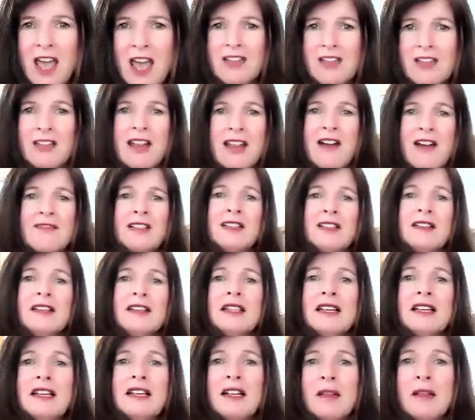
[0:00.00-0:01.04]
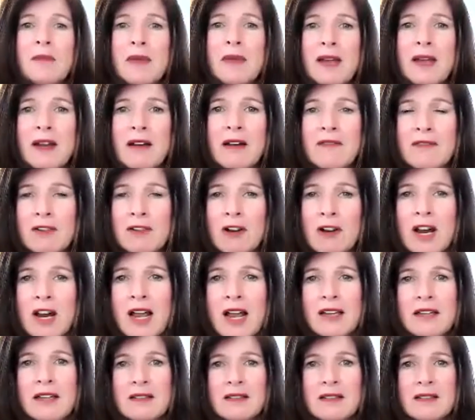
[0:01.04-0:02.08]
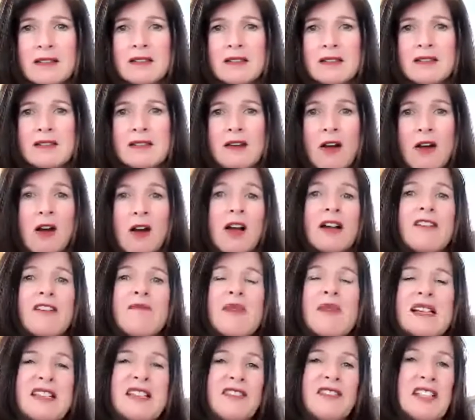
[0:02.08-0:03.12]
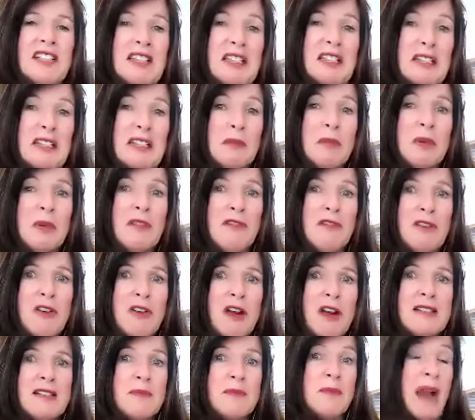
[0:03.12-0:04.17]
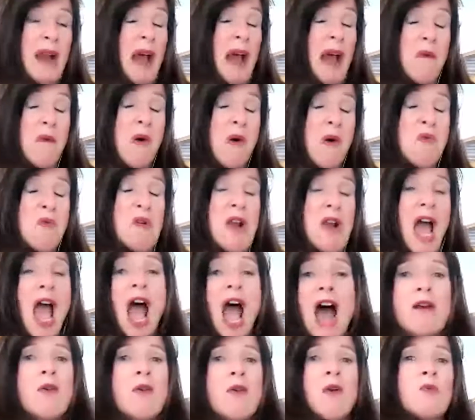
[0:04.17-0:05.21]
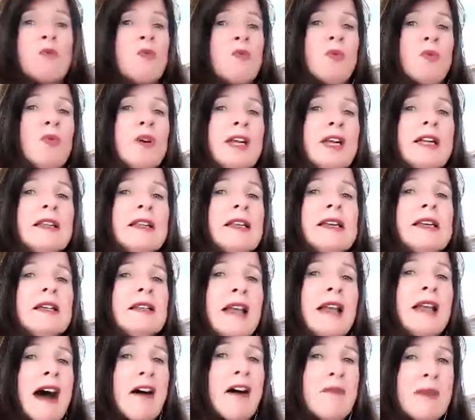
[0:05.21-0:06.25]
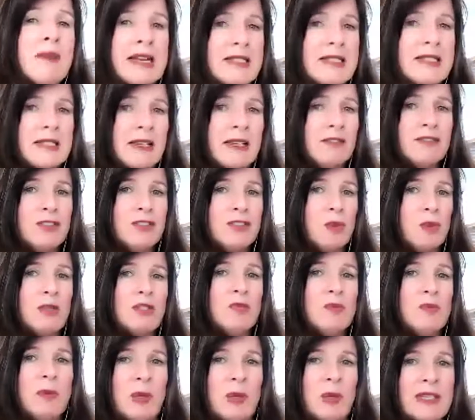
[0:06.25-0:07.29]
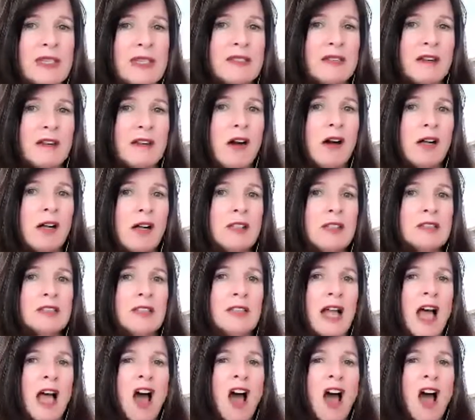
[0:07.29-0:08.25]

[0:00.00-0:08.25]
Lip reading: You can have a little bit of grace, or I'll give myself a little bit of grace, but I won't really allow myself to experience it all.